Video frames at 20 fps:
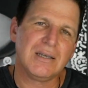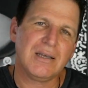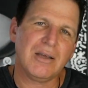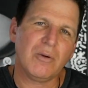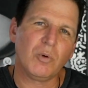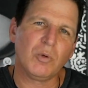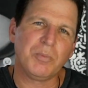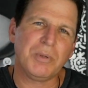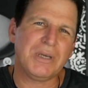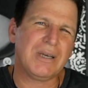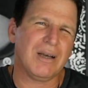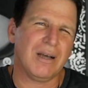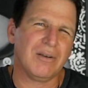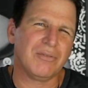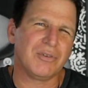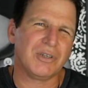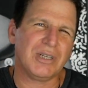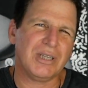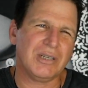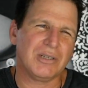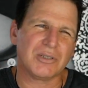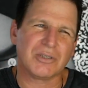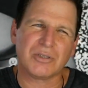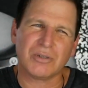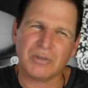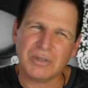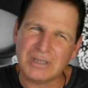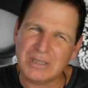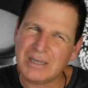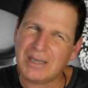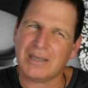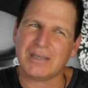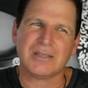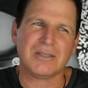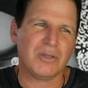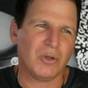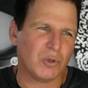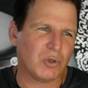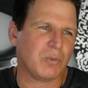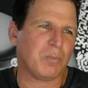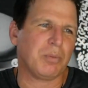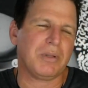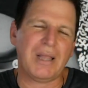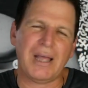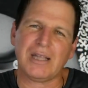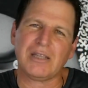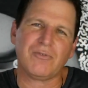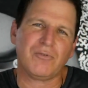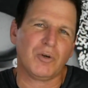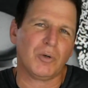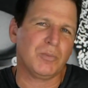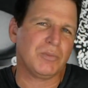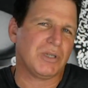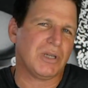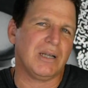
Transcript: would be covered here. So yes, those platforms